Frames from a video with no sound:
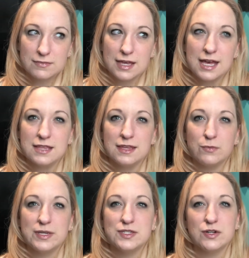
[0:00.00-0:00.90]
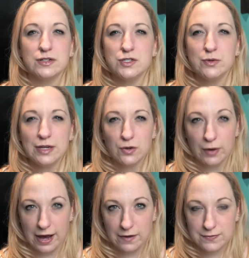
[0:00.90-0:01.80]
and then we started doing
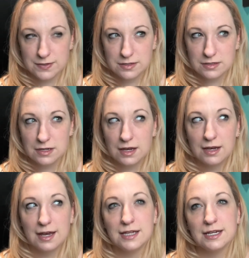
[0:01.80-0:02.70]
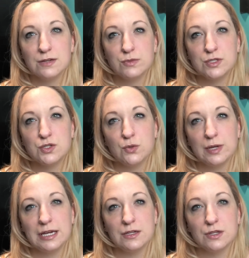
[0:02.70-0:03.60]
crafts and I was
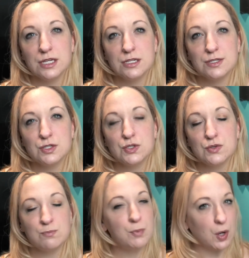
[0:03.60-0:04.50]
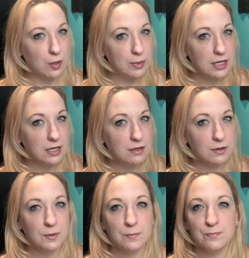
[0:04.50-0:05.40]
doing these
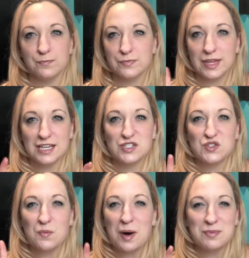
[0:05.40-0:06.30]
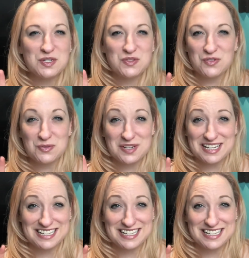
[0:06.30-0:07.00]
Barbie like soap operas for